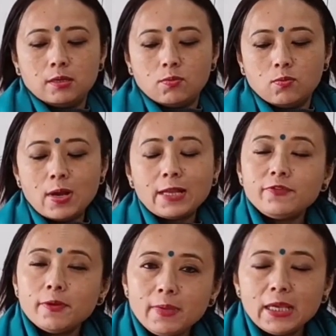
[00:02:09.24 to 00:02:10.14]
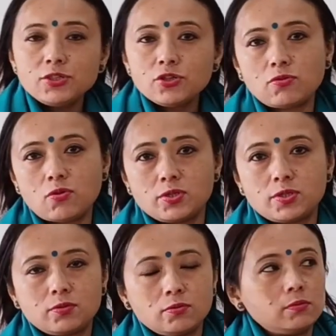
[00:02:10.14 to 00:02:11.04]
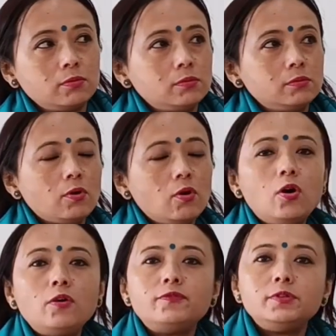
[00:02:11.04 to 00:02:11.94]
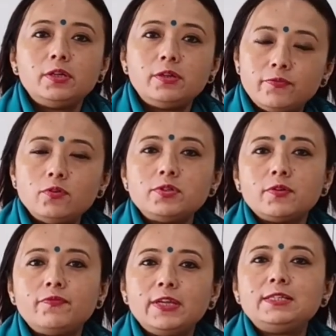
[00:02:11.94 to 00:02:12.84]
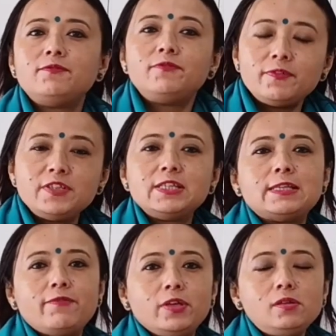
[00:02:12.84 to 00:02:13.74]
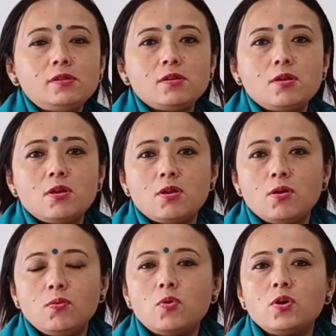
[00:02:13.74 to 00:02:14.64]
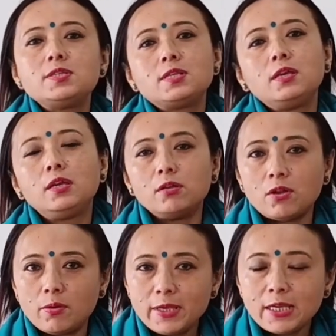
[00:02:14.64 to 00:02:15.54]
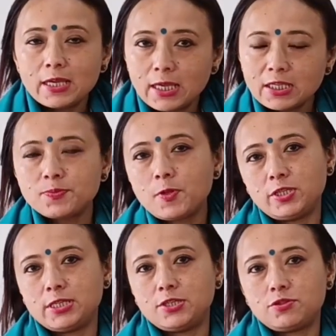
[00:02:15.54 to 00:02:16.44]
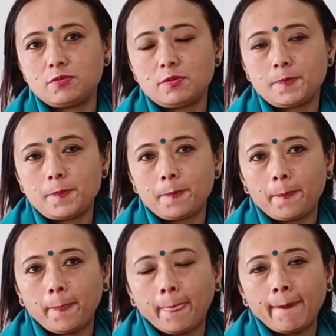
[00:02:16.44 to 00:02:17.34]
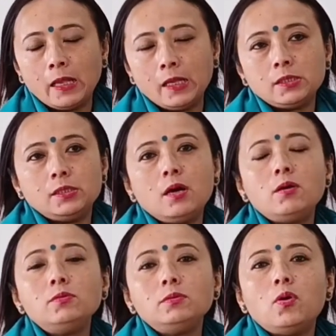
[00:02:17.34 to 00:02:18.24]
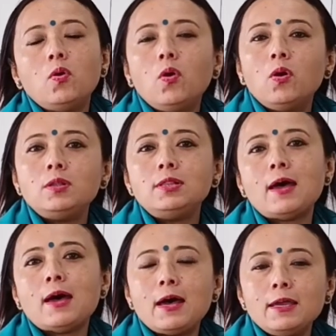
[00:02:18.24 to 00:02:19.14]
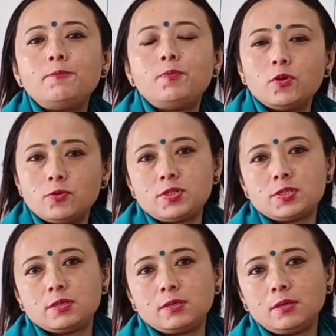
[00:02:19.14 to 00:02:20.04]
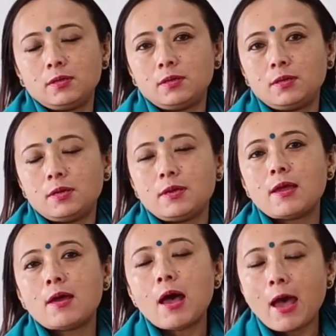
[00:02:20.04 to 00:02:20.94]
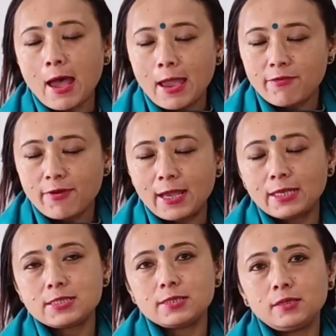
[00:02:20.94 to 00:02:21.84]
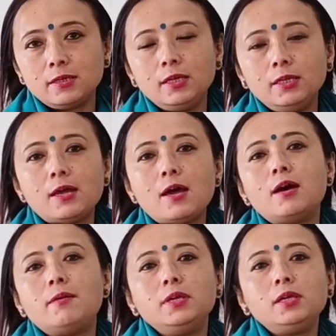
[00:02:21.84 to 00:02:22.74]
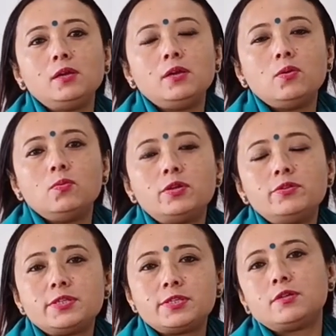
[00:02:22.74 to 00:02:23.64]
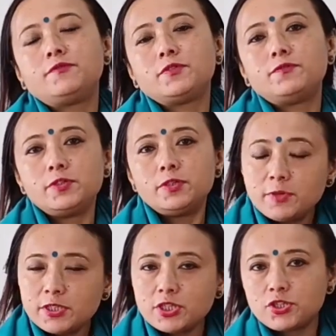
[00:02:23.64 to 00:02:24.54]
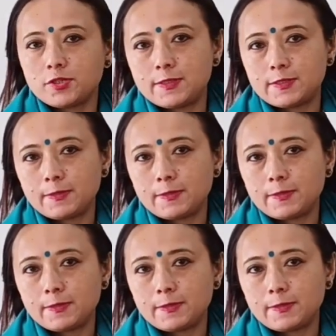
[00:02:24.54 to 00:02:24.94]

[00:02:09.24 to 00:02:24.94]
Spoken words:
one of the major causes of the revolt of 1857 was economic exploitation. Now, all the high posts, high ranks in the army were reserved for the Britishers.